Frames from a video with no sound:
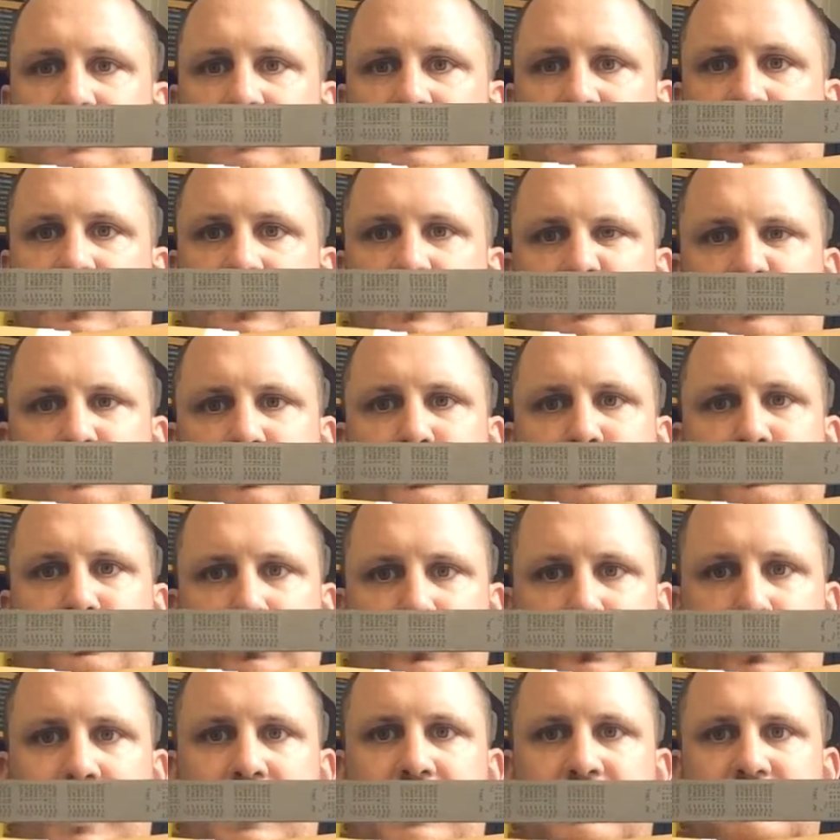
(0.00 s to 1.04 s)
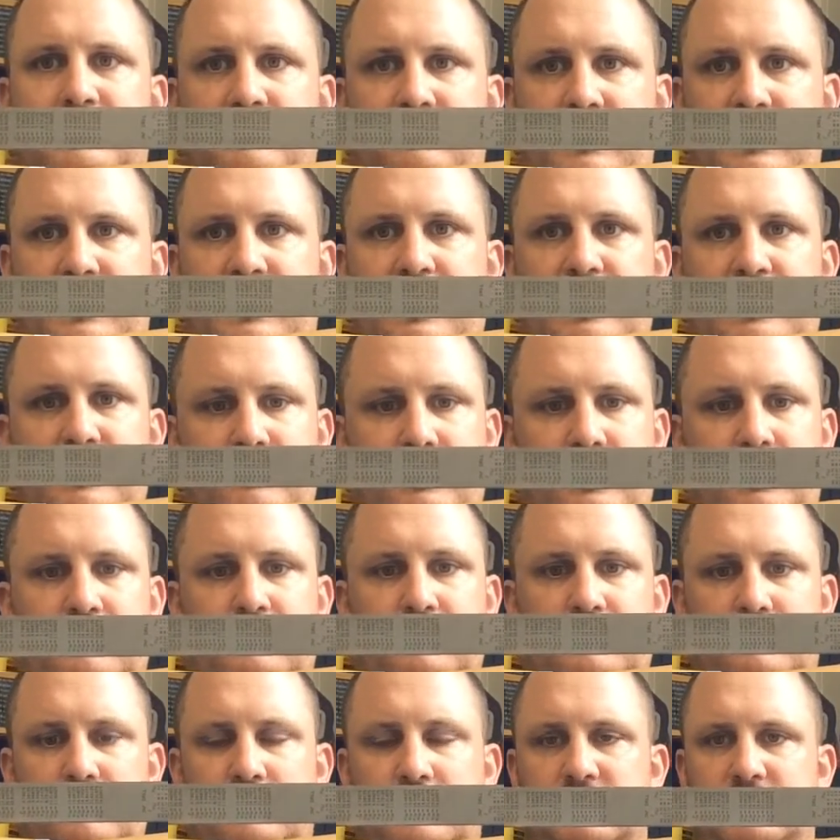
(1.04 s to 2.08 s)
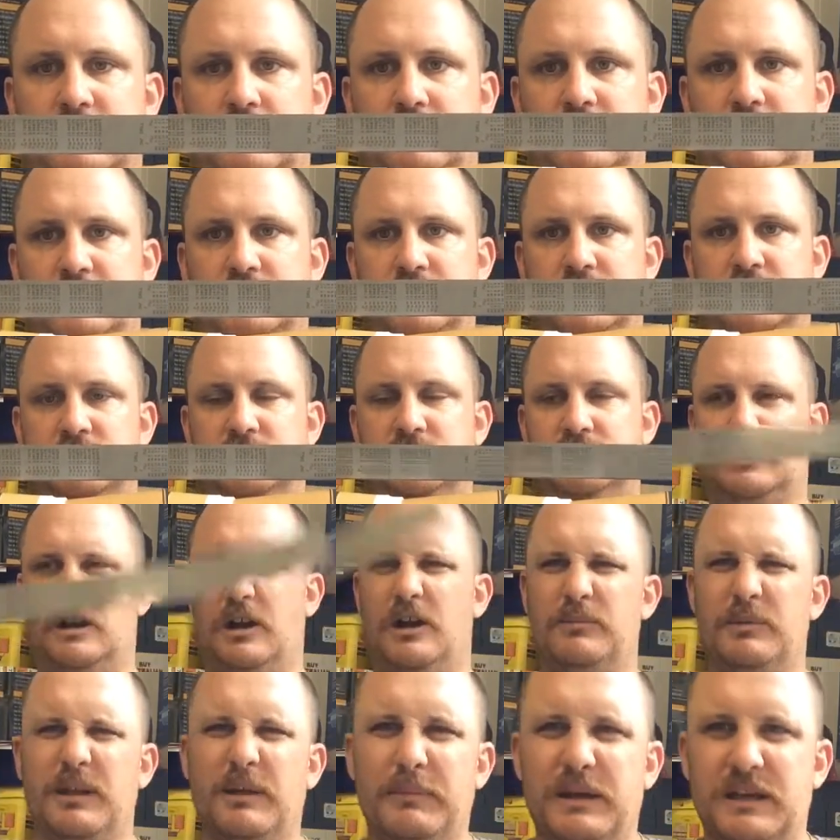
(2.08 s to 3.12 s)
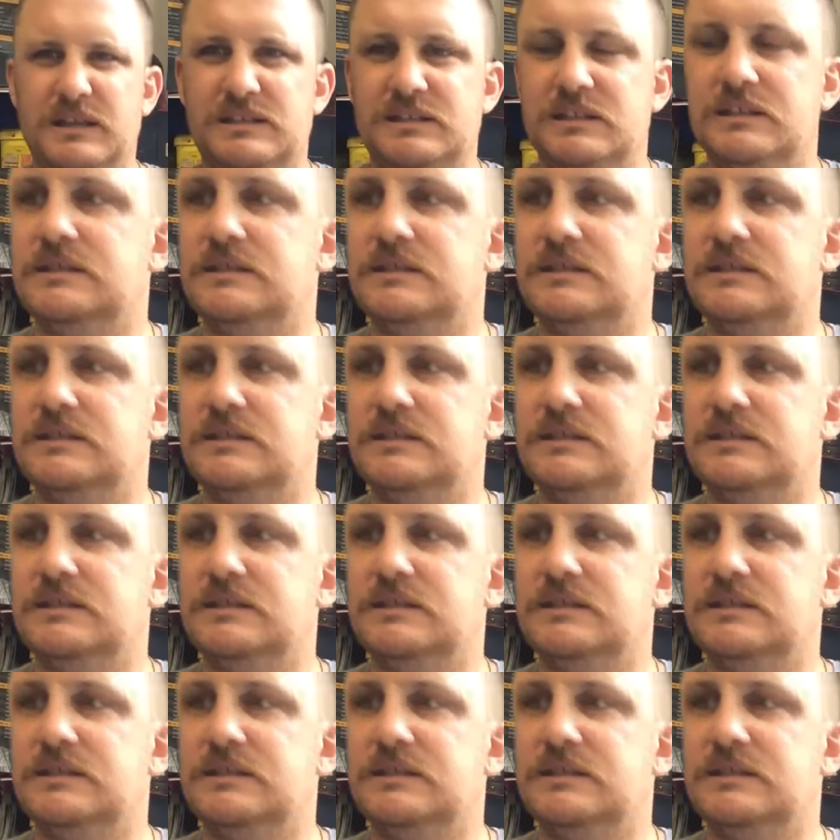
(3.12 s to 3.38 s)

it's relatively even. Does that make sense? I hope that makes